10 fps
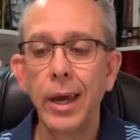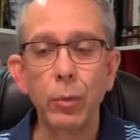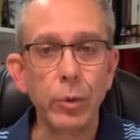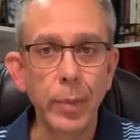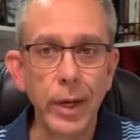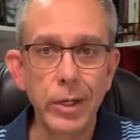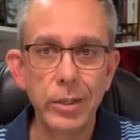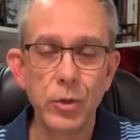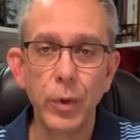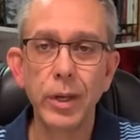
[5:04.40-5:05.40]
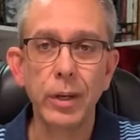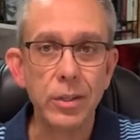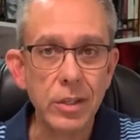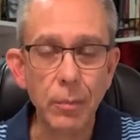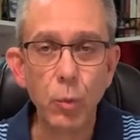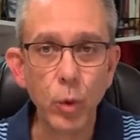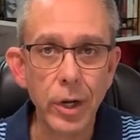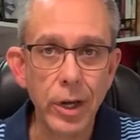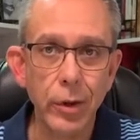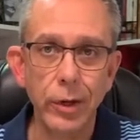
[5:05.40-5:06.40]
and with patience, we can accept one
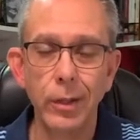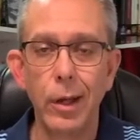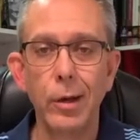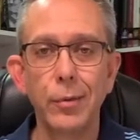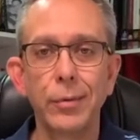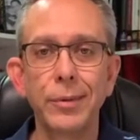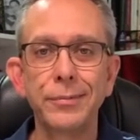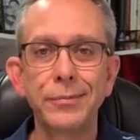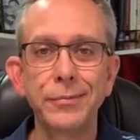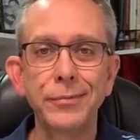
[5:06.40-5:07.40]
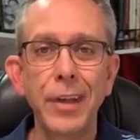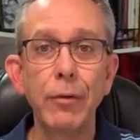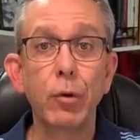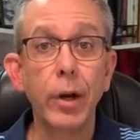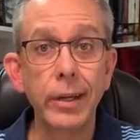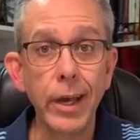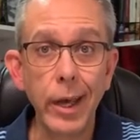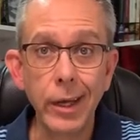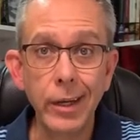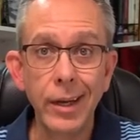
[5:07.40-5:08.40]
another in love. Have a great
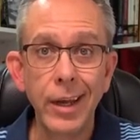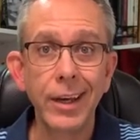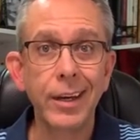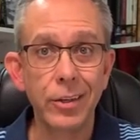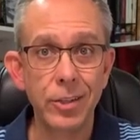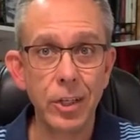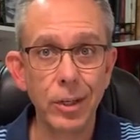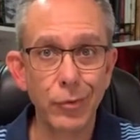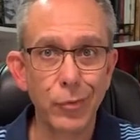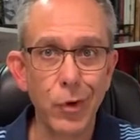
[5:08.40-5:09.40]
day, and I'll see you on